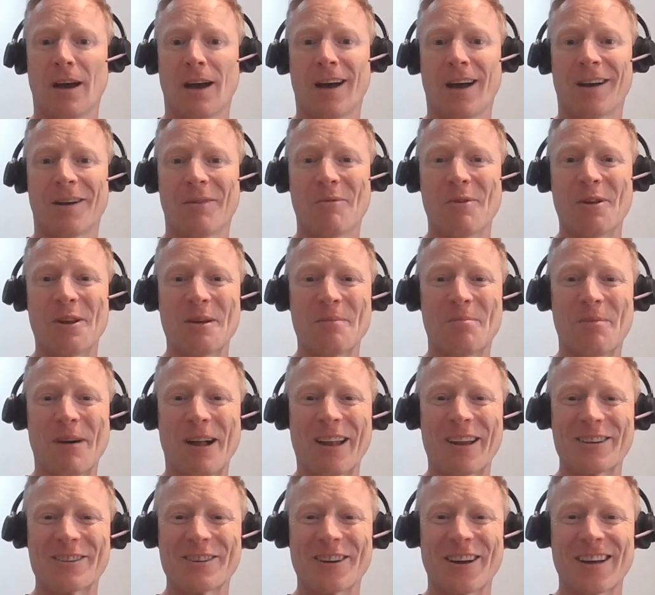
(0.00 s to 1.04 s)
And I will
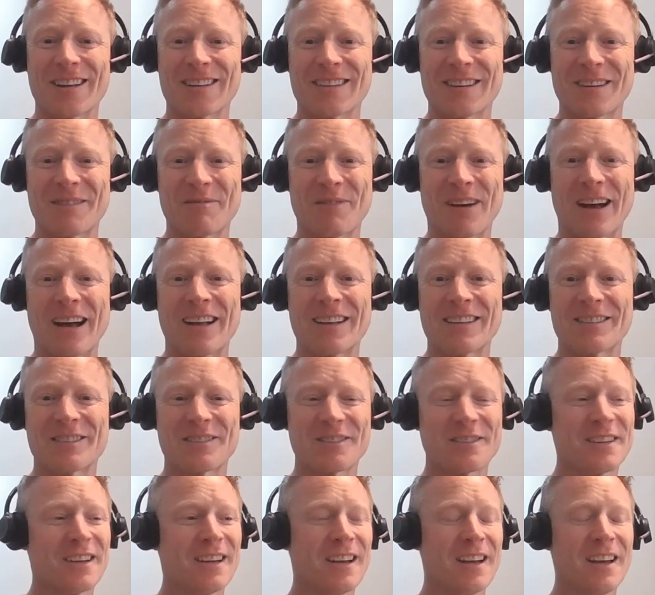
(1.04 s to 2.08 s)
apologize in
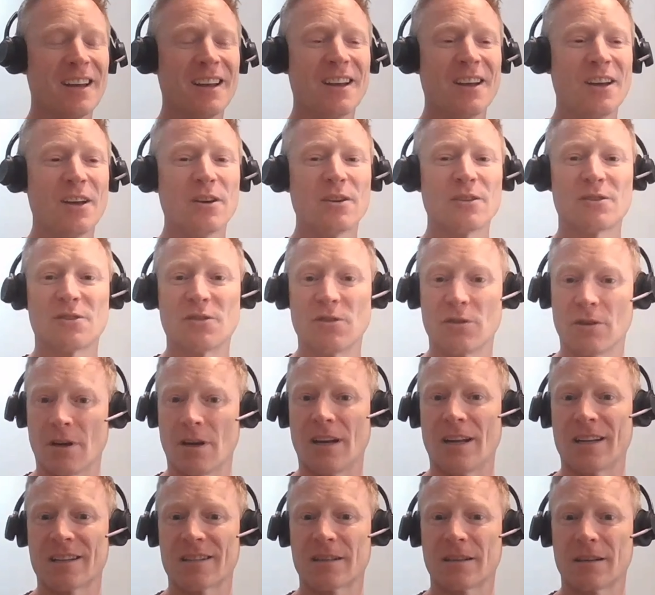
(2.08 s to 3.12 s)
advance to
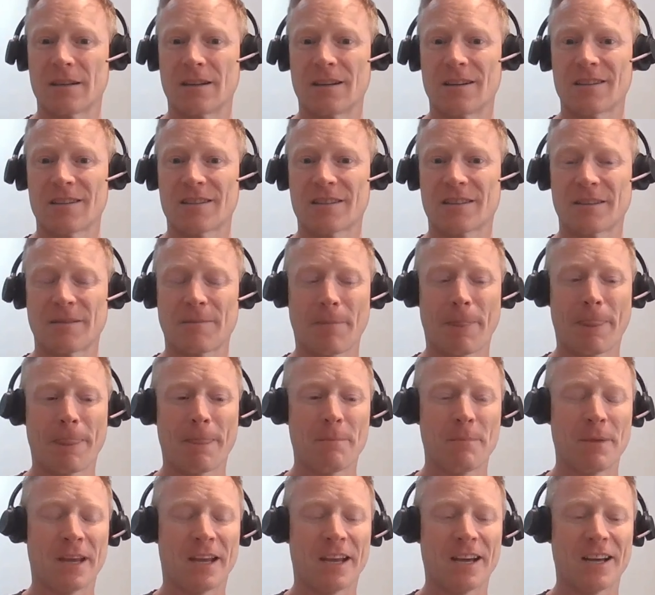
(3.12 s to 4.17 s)
your listeners
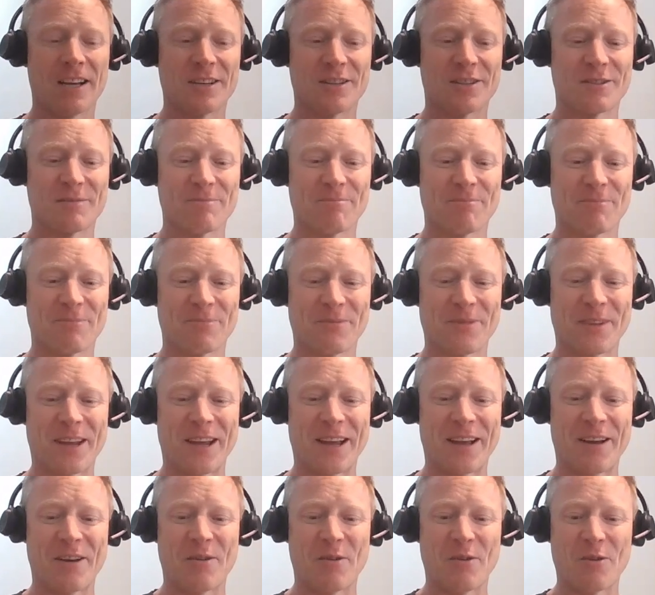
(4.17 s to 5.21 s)
because
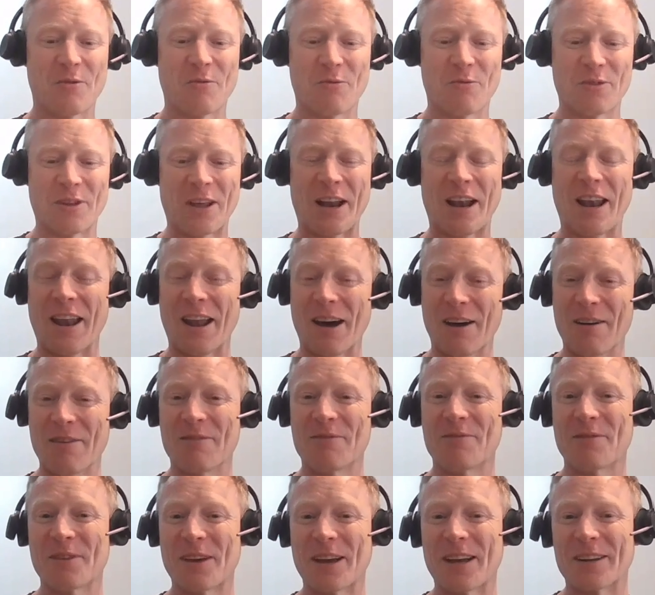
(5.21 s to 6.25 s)
they
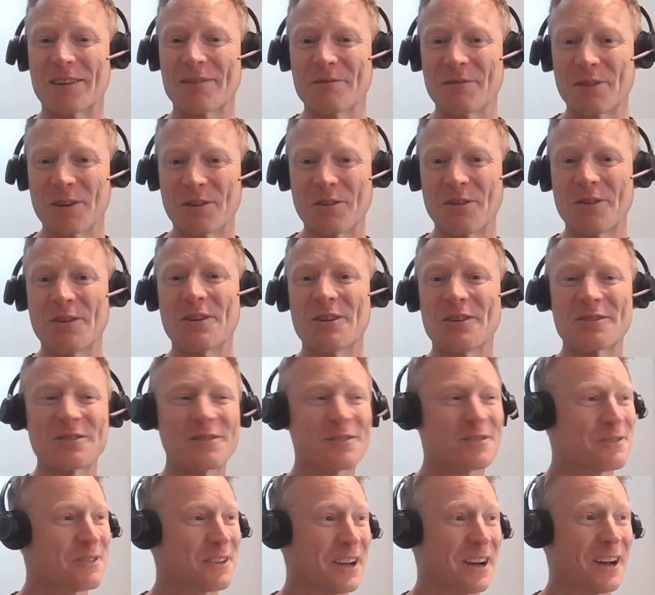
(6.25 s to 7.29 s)
love it,
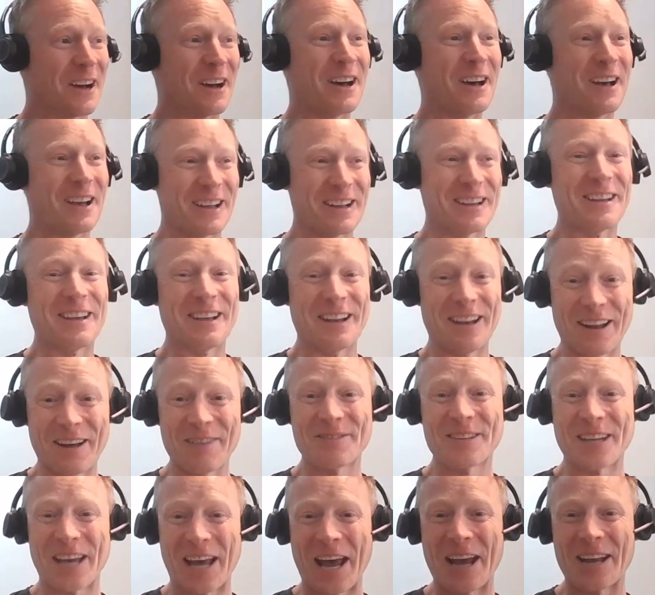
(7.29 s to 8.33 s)
recruiters. Uh, you
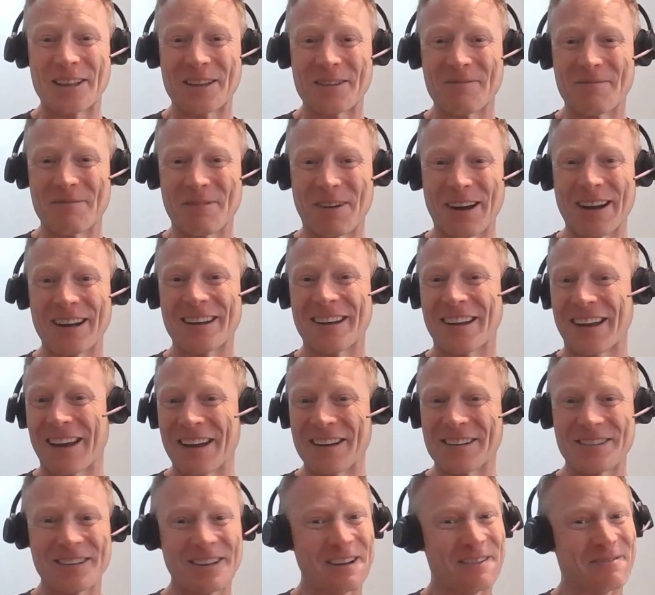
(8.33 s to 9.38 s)
love to hate them, right? And you
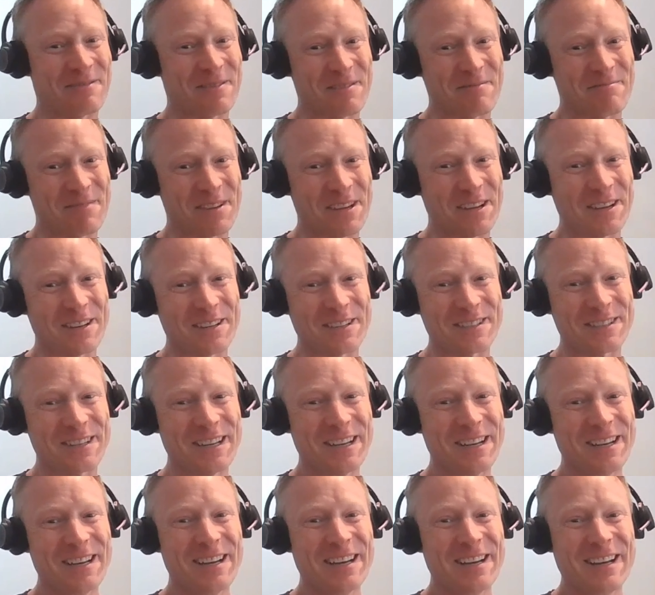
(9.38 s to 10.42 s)
hate to love them because
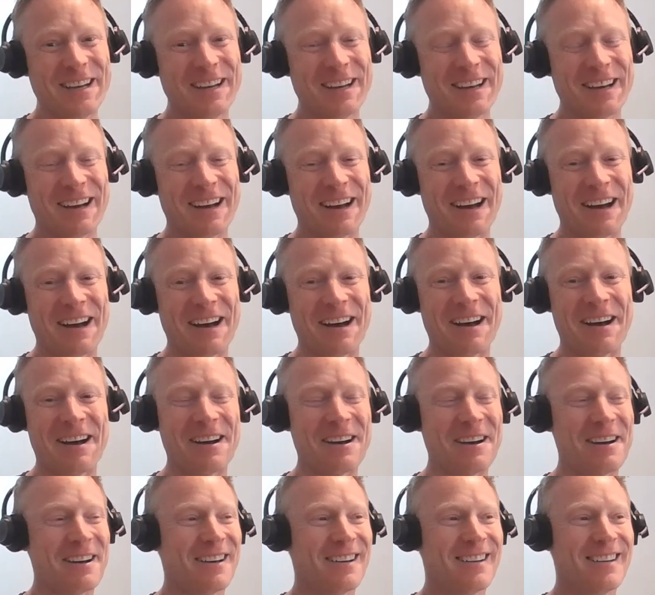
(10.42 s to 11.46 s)

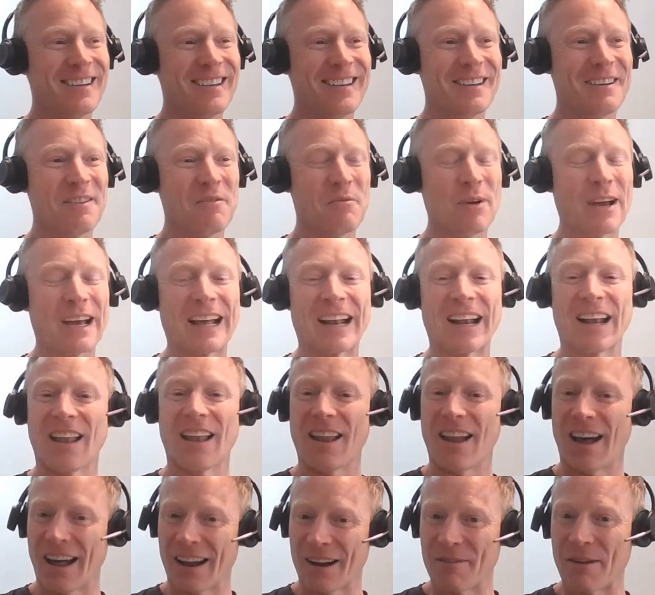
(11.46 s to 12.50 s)
uh, we get a
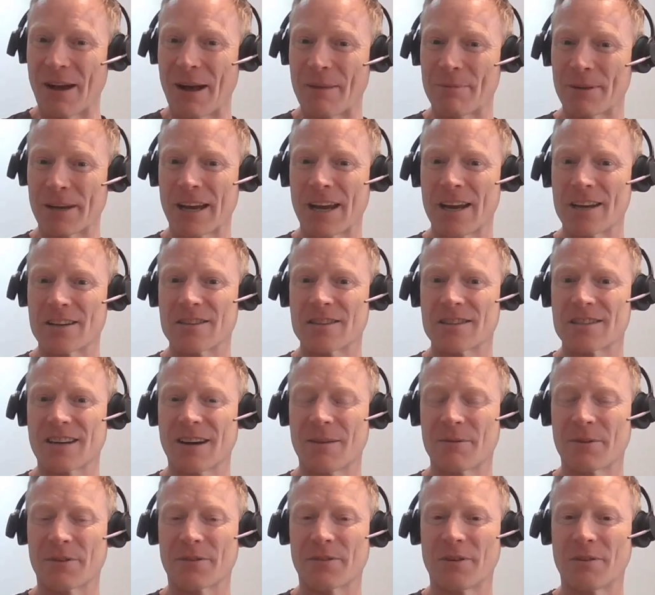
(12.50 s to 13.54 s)
lot of applications
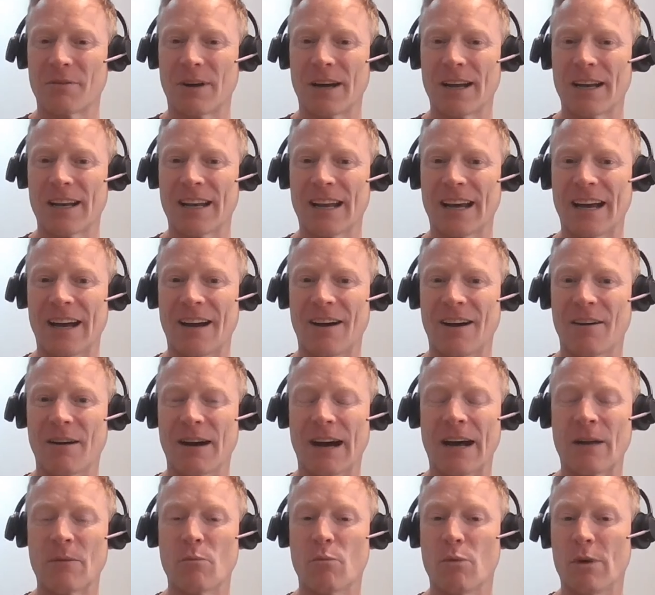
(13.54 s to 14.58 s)
coming through right now,
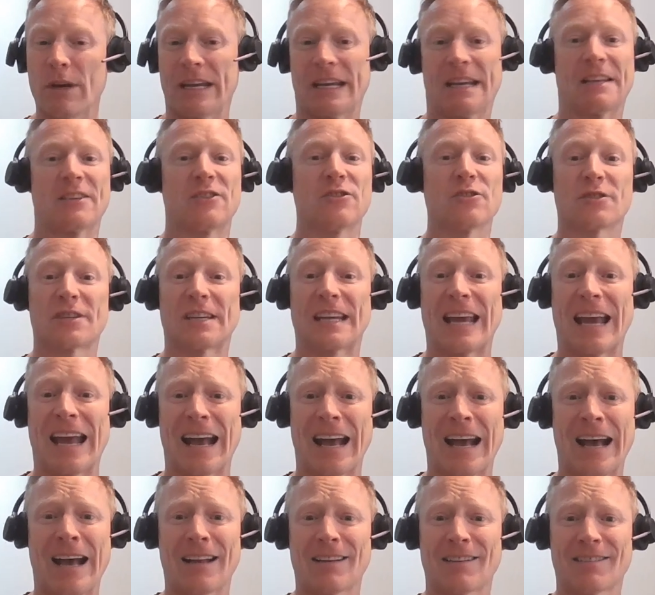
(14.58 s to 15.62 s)
and we just
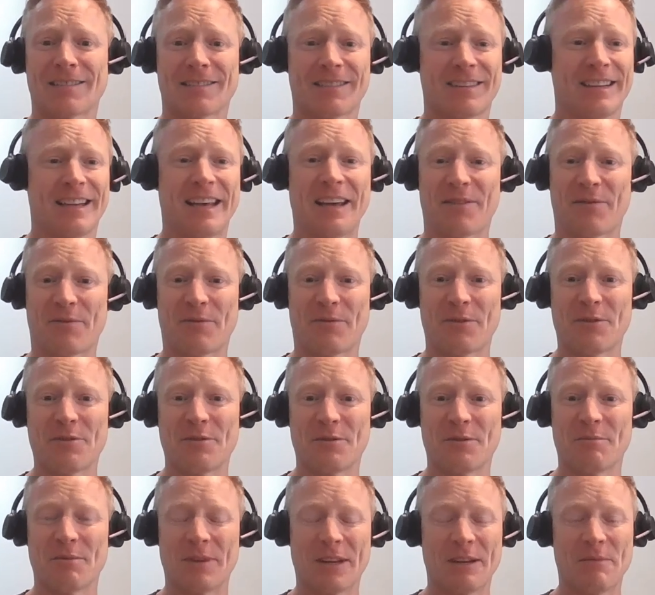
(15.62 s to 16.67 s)
can't get
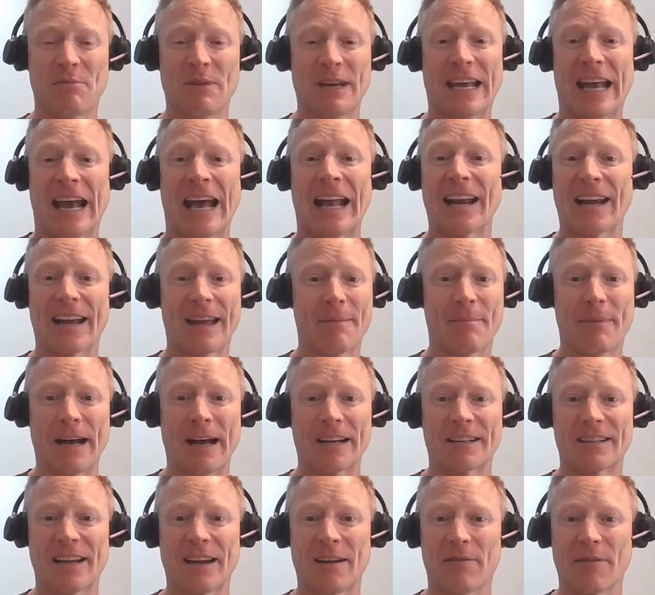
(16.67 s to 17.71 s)
through. We, we cannot get
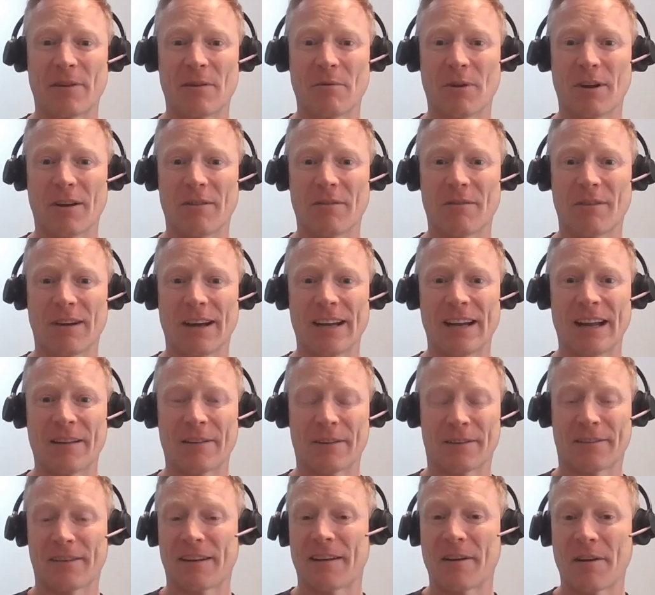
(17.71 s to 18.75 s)
back to everyone right now.
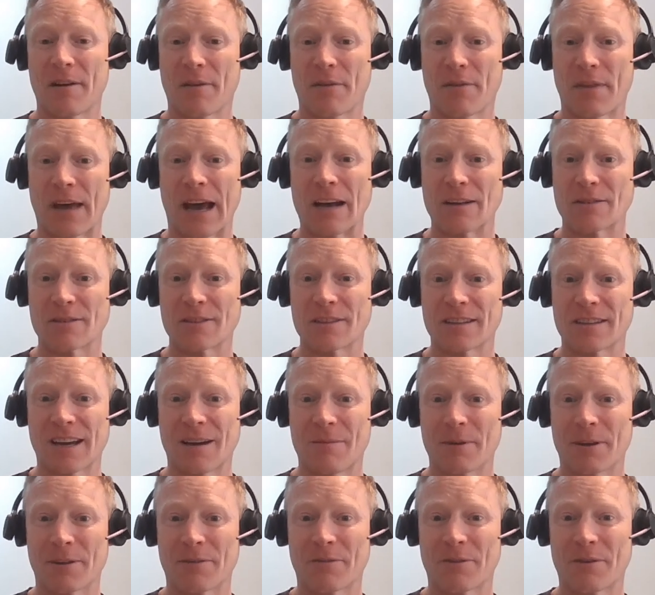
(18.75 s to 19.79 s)
There's literally thousands
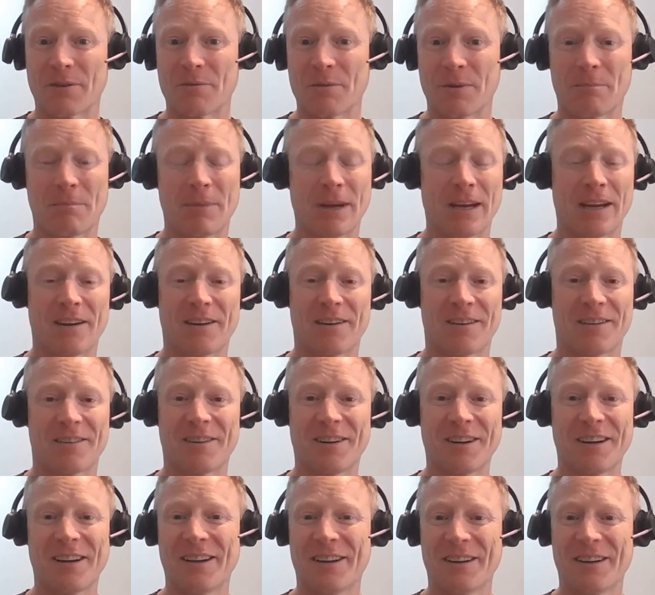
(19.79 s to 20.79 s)
coming through. We'd be here